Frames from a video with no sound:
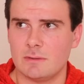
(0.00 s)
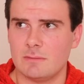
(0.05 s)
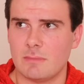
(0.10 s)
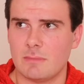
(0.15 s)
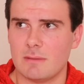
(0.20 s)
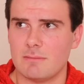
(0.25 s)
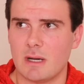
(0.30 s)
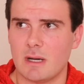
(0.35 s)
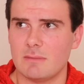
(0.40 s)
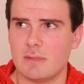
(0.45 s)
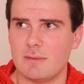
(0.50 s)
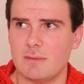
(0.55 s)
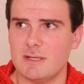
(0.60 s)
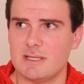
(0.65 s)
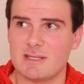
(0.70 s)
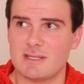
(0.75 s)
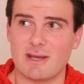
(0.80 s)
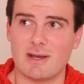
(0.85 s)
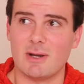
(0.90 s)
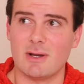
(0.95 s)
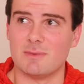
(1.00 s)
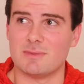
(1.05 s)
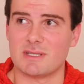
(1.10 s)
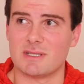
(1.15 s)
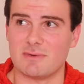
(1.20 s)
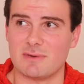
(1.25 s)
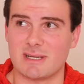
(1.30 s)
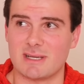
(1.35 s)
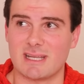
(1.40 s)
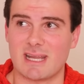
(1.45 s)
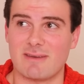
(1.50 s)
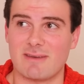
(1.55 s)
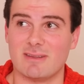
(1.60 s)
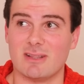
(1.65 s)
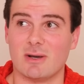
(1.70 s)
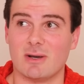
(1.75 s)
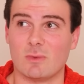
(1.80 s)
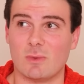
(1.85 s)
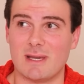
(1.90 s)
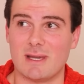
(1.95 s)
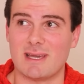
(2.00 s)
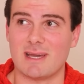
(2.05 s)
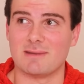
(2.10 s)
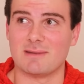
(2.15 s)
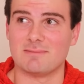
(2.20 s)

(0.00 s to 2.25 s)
my mom let me stay home so we could have a long weekend.